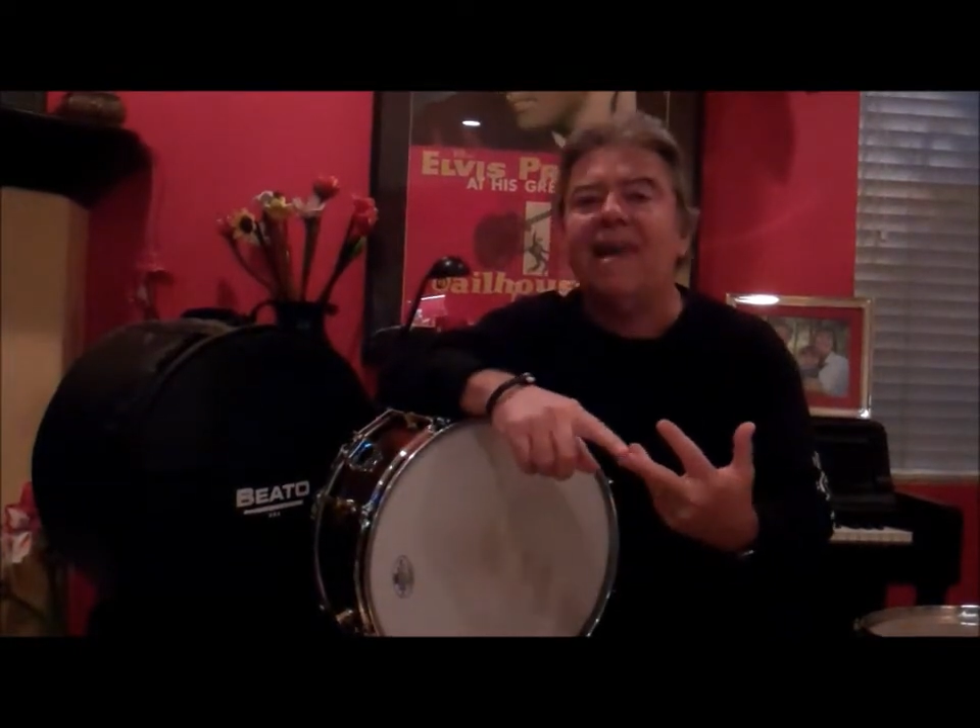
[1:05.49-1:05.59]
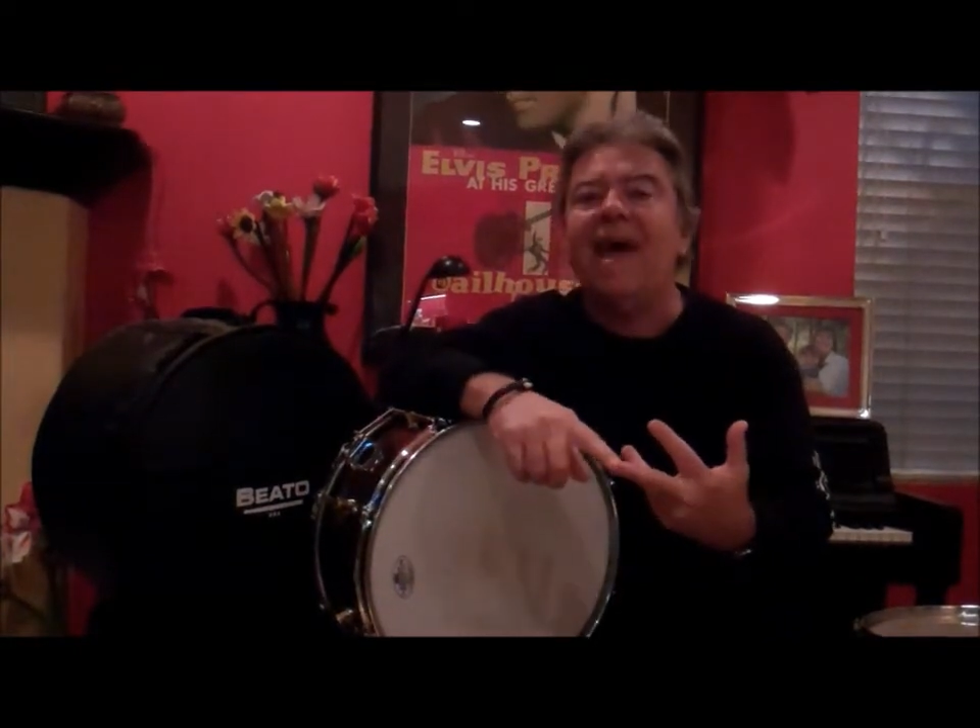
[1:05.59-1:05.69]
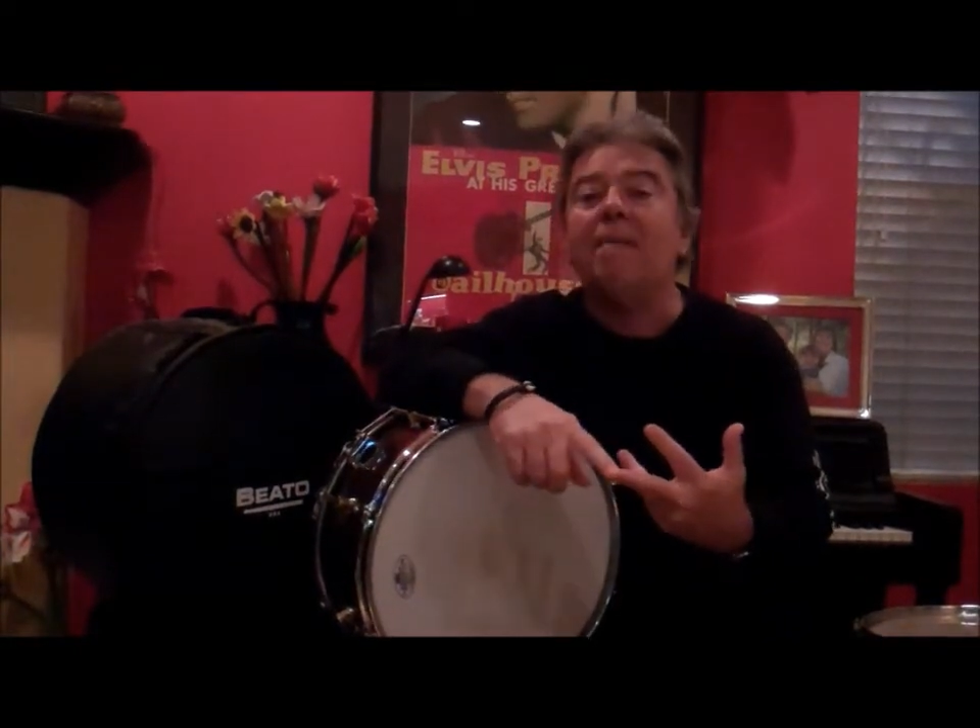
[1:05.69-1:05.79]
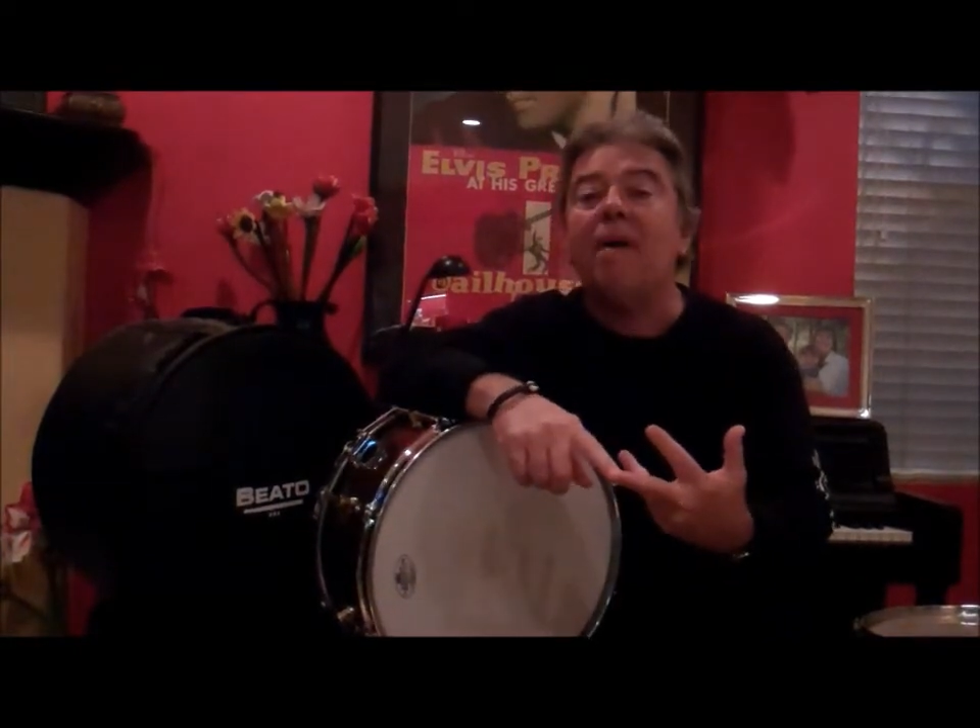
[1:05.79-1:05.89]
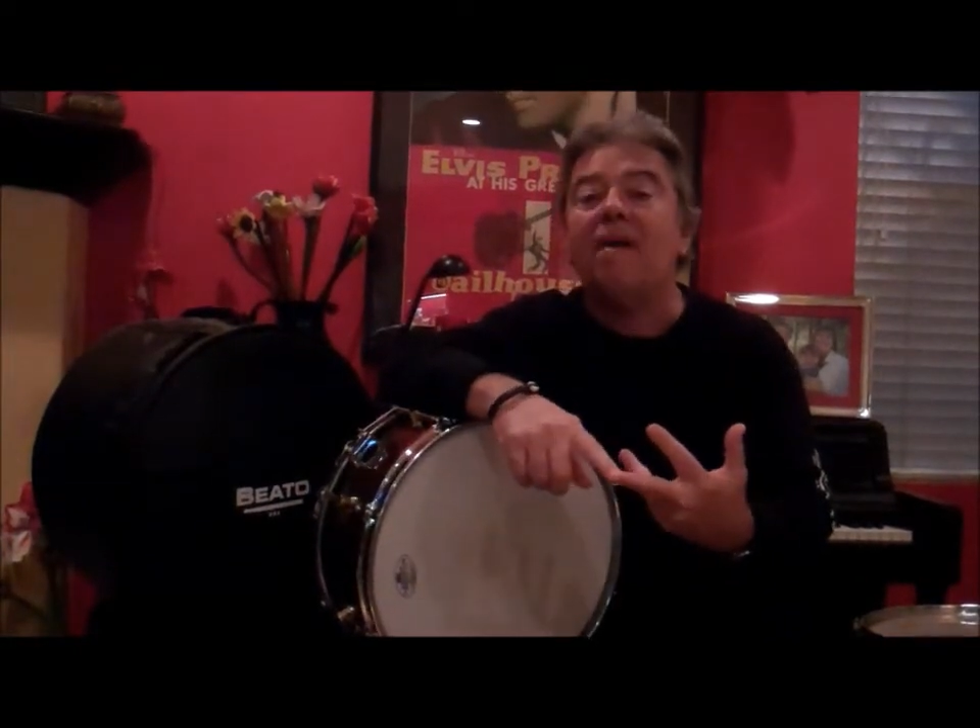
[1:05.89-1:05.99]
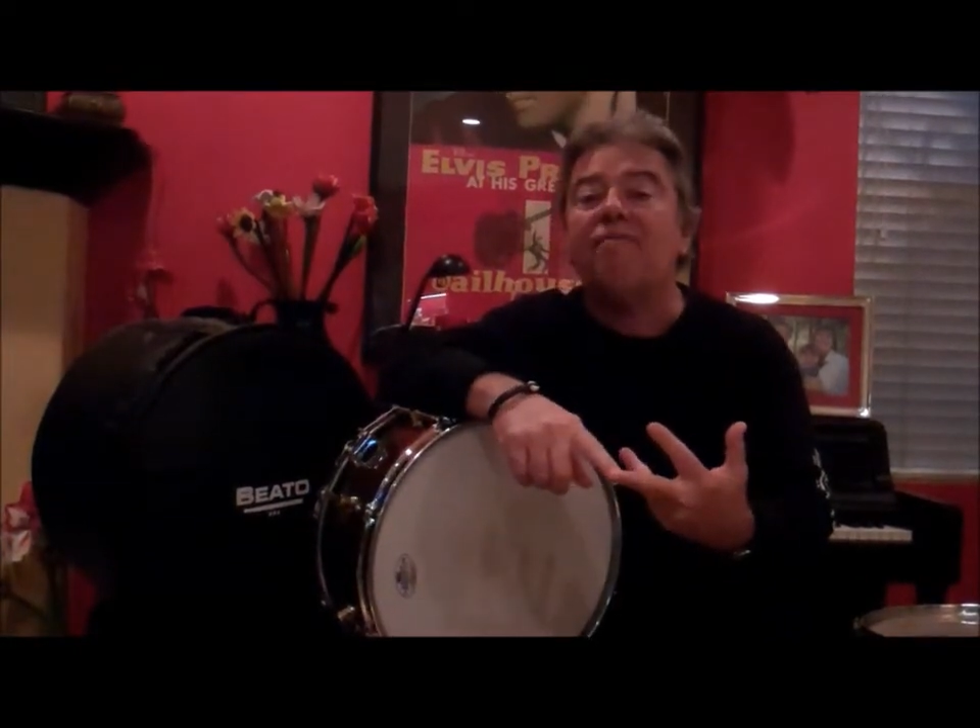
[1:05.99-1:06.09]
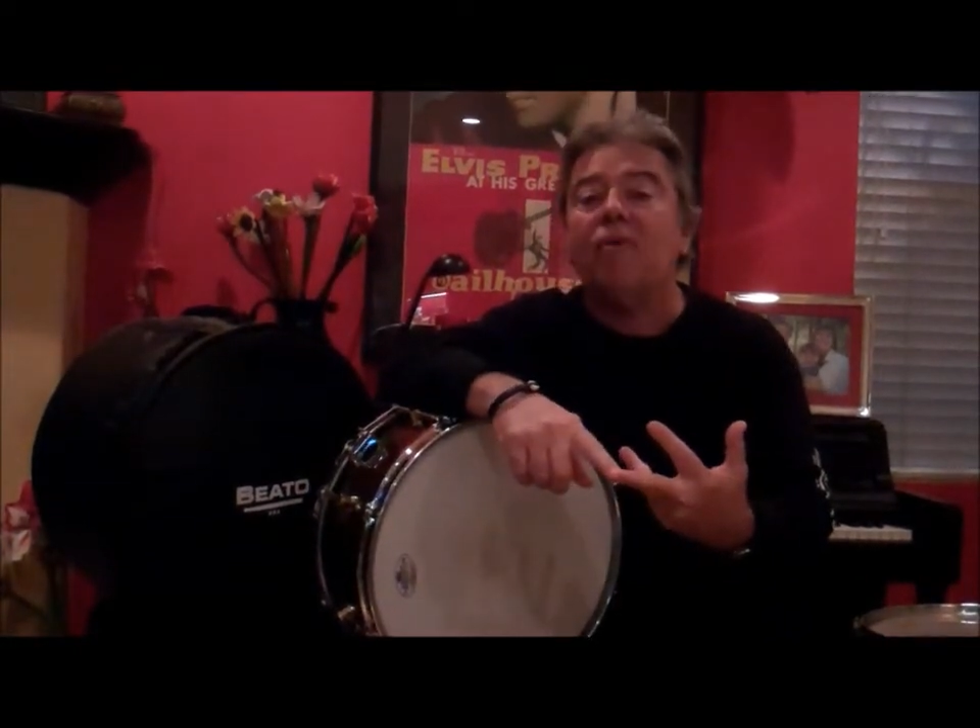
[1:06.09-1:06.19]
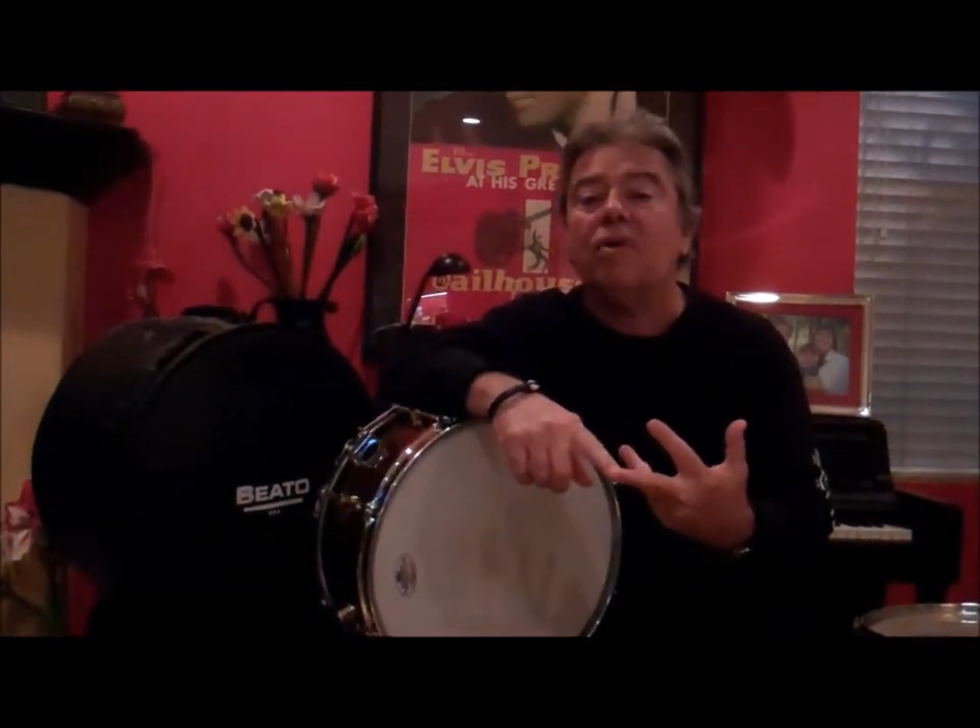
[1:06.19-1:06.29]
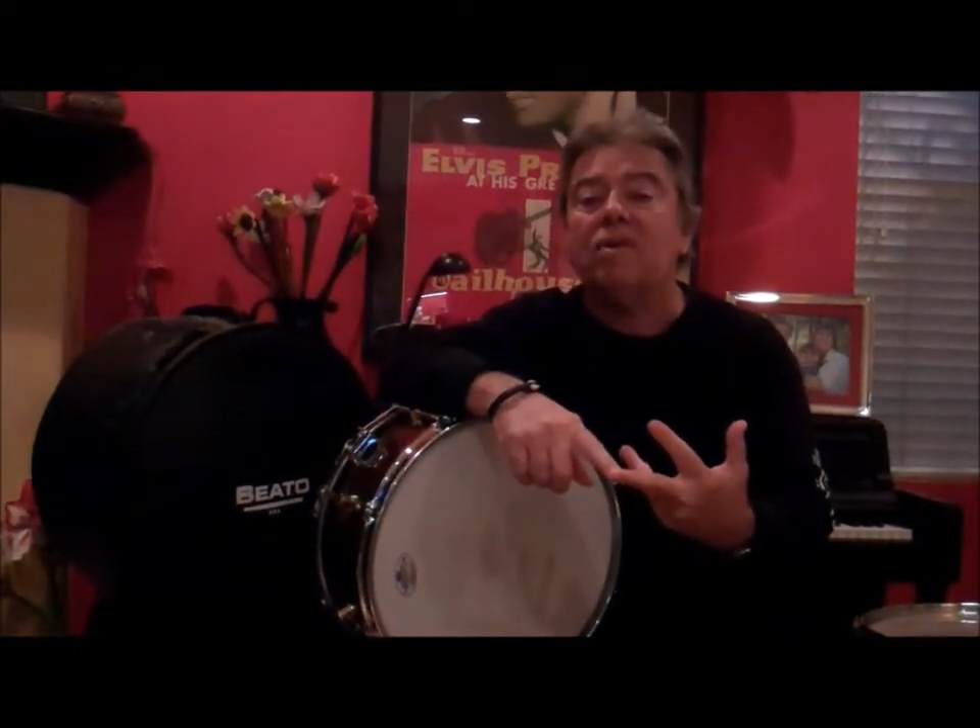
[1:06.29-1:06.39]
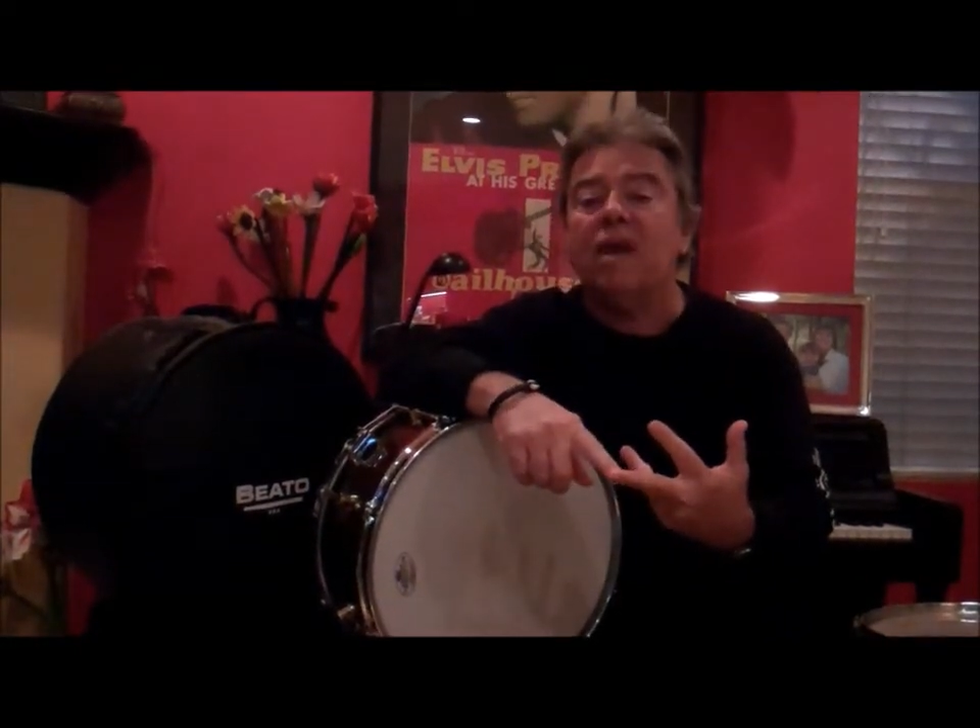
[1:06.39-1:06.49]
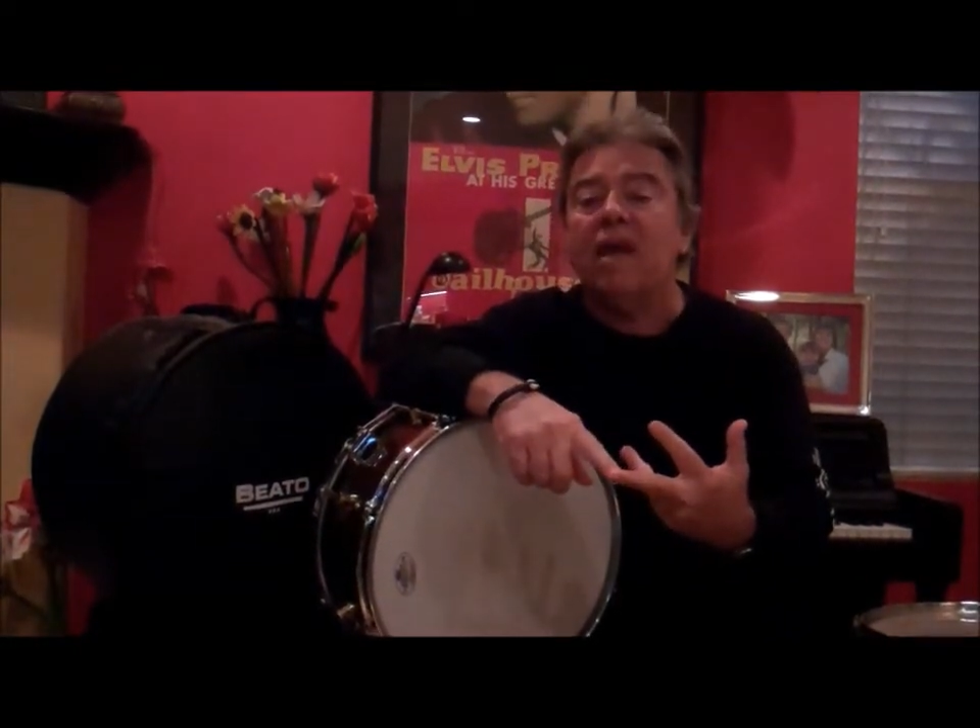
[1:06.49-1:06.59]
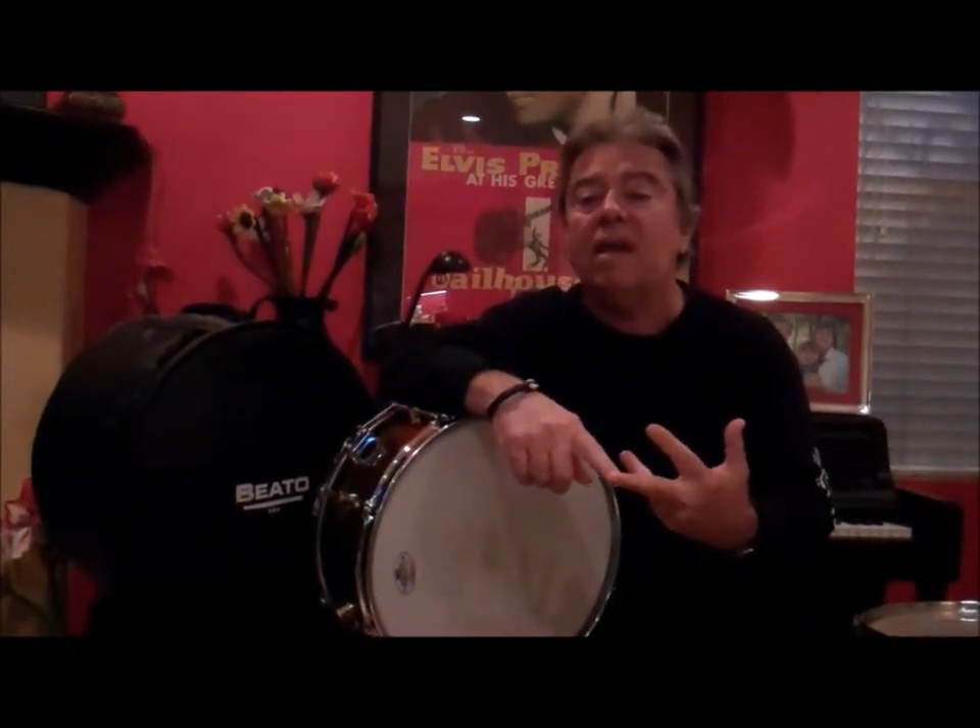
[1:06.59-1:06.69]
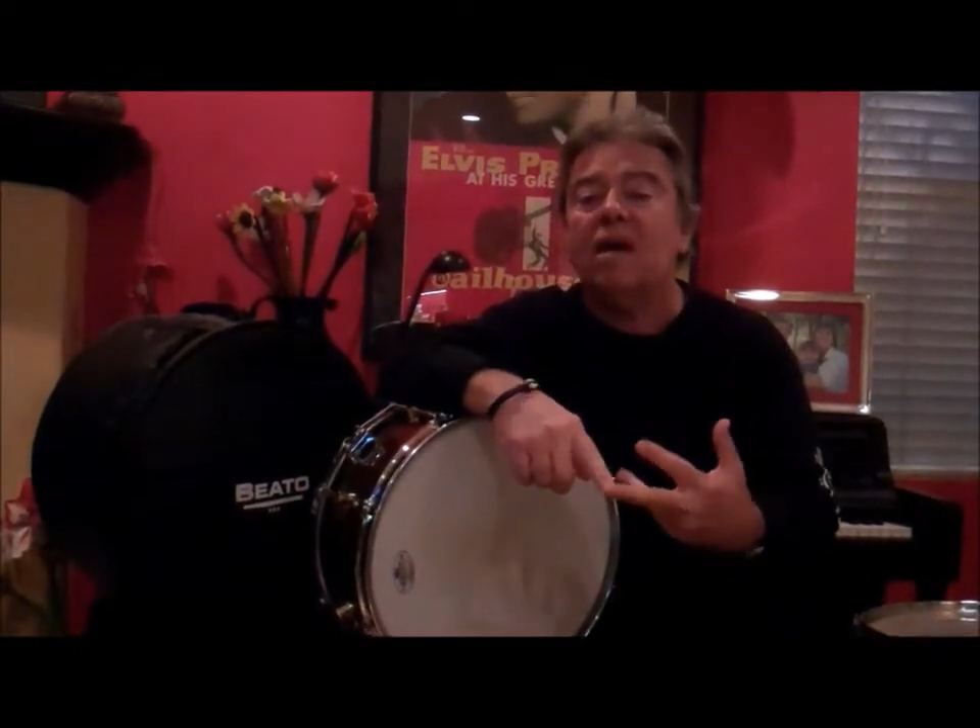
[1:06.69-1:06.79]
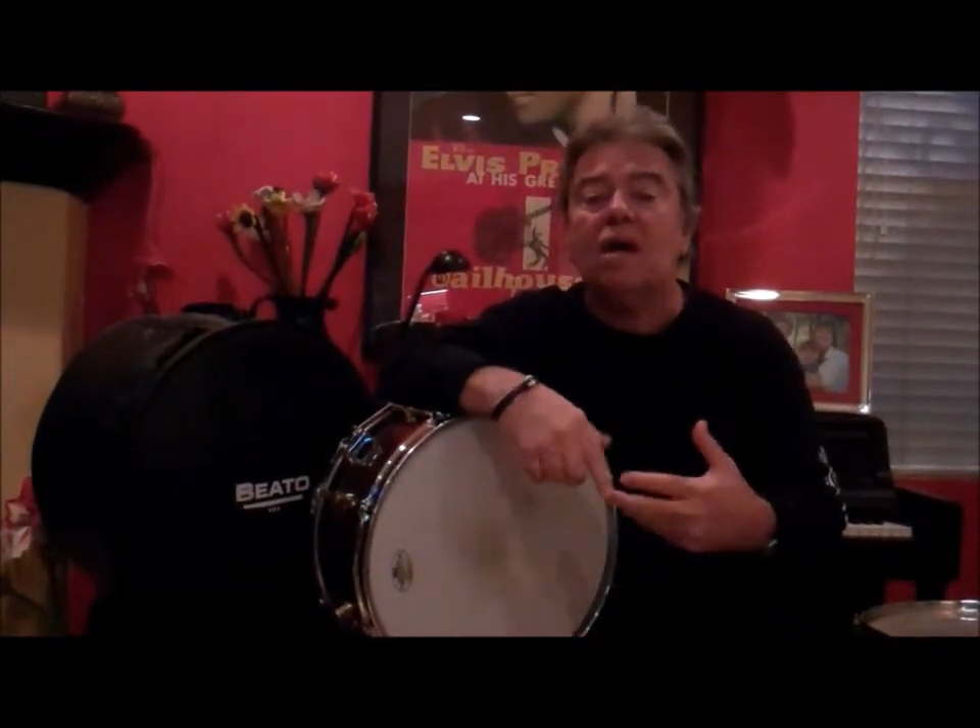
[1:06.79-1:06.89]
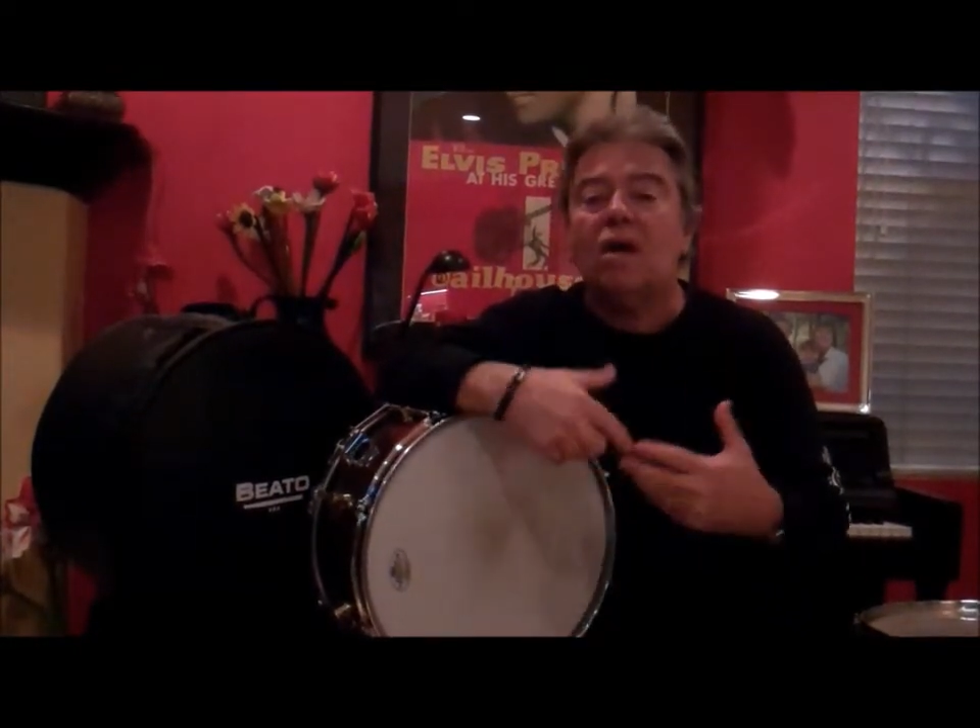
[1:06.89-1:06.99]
8x14.